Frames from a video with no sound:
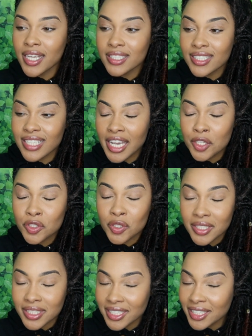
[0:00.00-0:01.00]
it's
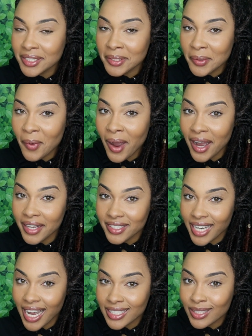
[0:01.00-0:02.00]
interesting to
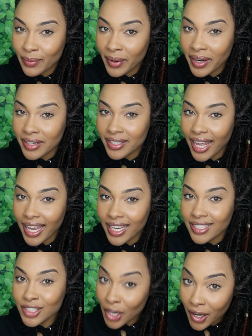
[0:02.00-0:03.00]
watch. I swear,
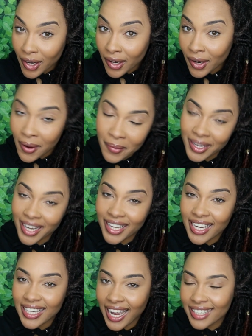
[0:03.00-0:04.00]
like, damn, when they
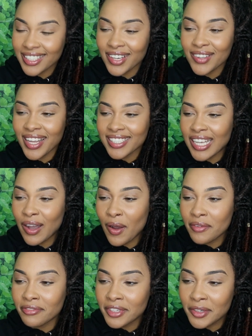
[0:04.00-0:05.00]
get knocked out, that's
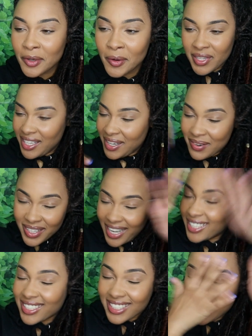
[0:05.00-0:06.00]
how I feel. But then when
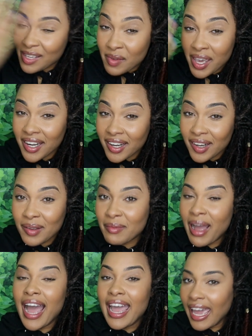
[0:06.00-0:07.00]
they just keep hitting
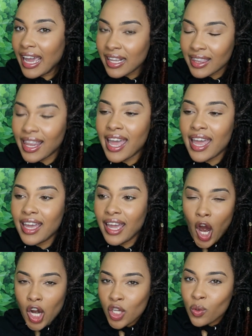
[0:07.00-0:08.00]
them, I hate
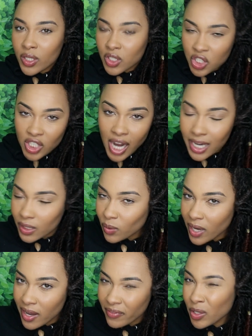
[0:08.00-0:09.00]
that. Are you in shock,
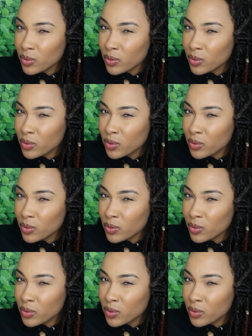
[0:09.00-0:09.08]
ref?